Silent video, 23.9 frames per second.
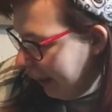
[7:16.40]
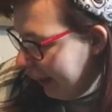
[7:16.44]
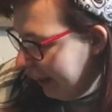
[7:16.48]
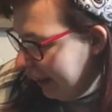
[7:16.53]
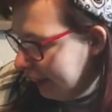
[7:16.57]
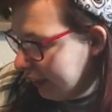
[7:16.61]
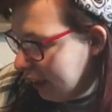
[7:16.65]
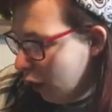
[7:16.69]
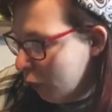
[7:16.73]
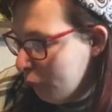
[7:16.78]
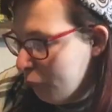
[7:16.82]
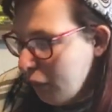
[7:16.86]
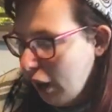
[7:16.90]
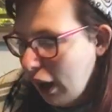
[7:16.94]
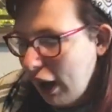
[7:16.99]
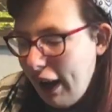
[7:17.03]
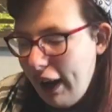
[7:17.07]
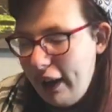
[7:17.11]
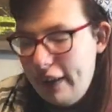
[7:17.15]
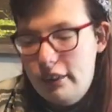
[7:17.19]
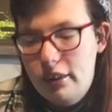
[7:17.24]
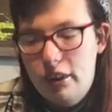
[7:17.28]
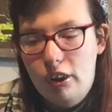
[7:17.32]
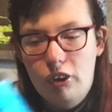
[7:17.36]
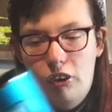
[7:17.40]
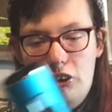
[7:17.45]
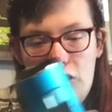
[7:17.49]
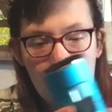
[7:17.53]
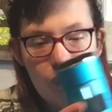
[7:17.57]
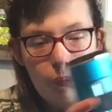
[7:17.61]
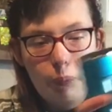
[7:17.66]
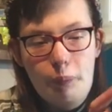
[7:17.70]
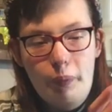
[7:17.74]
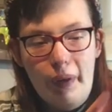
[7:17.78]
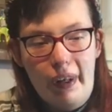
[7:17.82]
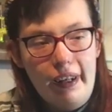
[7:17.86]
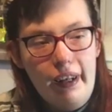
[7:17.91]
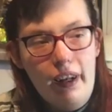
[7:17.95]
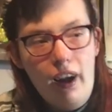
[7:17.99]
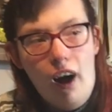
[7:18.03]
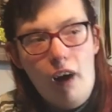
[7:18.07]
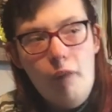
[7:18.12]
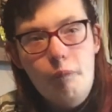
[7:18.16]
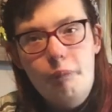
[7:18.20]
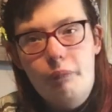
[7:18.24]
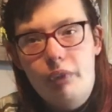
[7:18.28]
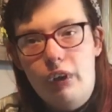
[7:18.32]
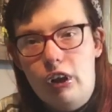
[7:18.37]
is my
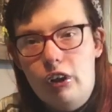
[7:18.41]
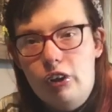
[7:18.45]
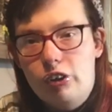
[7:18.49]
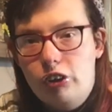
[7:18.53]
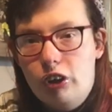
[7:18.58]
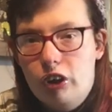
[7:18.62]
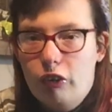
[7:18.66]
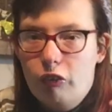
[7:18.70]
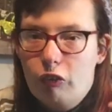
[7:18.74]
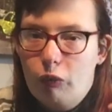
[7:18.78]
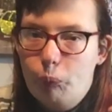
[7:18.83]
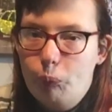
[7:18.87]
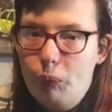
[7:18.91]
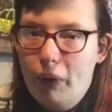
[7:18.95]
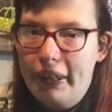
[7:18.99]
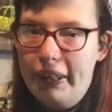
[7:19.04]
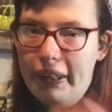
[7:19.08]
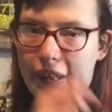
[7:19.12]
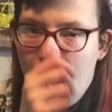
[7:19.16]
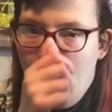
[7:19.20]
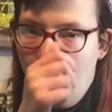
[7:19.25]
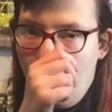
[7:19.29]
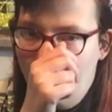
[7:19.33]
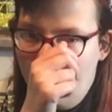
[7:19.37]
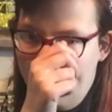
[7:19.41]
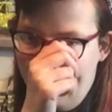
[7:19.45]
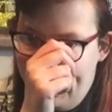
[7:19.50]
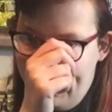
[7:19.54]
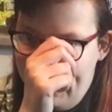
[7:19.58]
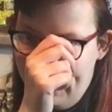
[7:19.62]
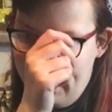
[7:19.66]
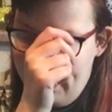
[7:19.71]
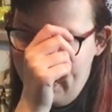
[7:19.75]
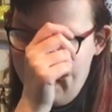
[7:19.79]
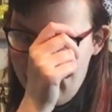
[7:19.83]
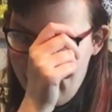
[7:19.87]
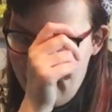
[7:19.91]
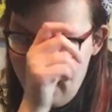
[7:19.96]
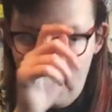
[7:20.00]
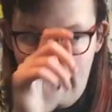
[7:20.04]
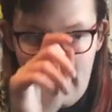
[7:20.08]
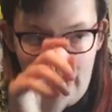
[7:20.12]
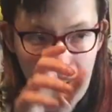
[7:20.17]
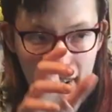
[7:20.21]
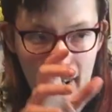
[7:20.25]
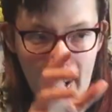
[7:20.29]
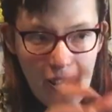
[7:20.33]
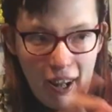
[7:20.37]
speaker, Bluetooth speaker. I
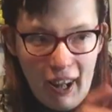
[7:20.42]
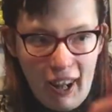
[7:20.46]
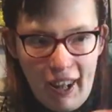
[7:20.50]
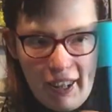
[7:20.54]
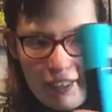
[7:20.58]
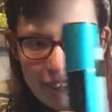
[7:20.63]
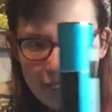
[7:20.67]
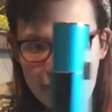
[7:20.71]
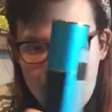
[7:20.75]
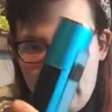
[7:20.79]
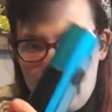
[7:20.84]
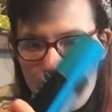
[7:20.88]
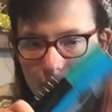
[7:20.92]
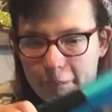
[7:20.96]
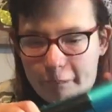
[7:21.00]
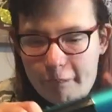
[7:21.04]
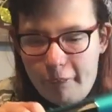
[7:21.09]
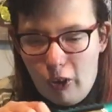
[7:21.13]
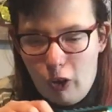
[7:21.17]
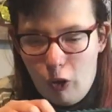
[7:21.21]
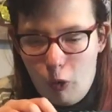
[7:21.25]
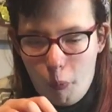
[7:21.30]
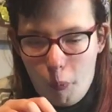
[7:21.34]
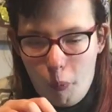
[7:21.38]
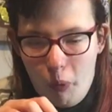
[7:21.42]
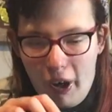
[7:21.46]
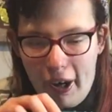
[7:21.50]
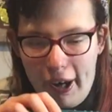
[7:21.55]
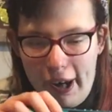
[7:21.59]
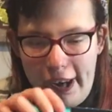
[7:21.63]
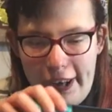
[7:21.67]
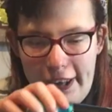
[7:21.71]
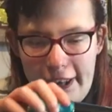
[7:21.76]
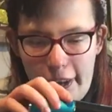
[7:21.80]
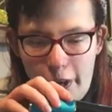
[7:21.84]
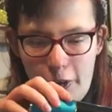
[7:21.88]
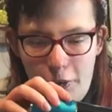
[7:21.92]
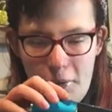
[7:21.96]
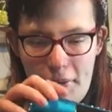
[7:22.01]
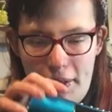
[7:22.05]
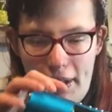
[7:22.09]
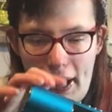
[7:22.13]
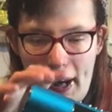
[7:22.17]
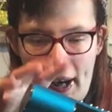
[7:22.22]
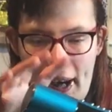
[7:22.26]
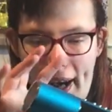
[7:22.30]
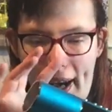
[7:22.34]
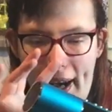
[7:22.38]
had this for a while.
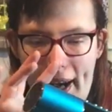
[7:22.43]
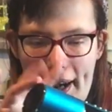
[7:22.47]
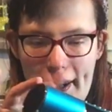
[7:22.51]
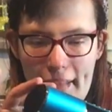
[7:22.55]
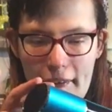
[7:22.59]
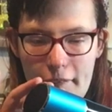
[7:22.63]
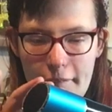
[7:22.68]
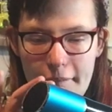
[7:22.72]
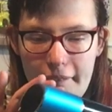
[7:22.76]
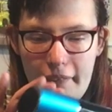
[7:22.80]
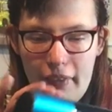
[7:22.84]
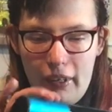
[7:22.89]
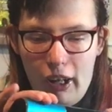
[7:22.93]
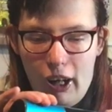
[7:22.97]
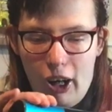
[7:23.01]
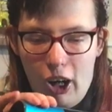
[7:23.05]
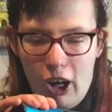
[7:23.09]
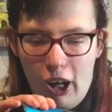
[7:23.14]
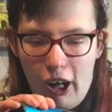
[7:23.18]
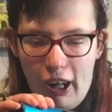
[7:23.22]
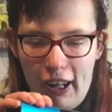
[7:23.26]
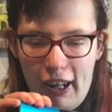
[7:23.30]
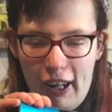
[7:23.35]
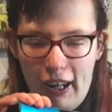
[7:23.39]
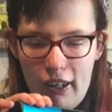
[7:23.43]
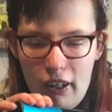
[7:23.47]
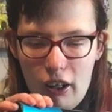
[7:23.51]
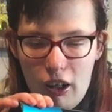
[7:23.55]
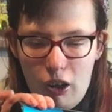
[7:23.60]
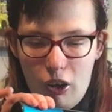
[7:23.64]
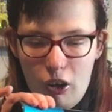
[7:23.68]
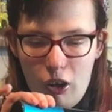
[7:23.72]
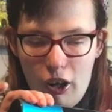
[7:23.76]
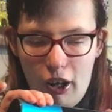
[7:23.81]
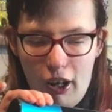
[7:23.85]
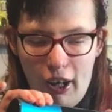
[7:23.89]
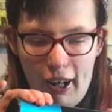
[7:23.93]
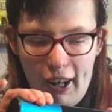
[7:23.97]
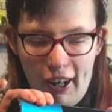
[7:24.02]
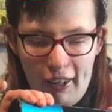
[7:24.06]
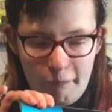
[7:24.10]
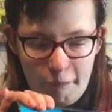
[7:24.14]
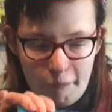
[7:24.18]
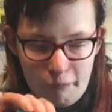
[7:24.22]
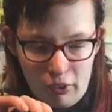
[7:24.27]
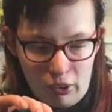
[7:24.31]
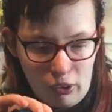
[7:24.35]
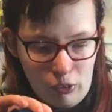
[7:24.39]
I
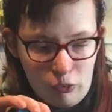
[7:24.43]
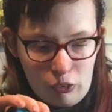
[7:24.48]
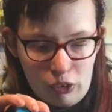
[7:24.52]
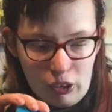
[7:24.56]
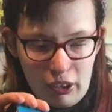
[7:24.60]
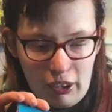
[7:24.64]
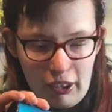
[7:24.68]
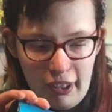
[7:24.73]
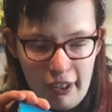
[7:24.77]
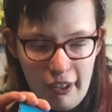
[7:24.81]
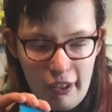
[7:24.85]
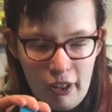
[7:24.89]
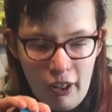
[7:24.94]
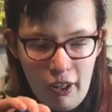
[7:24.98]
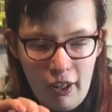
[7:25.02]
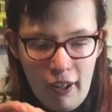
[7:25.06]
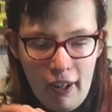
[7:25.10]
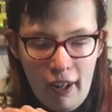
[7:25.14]
have broken it,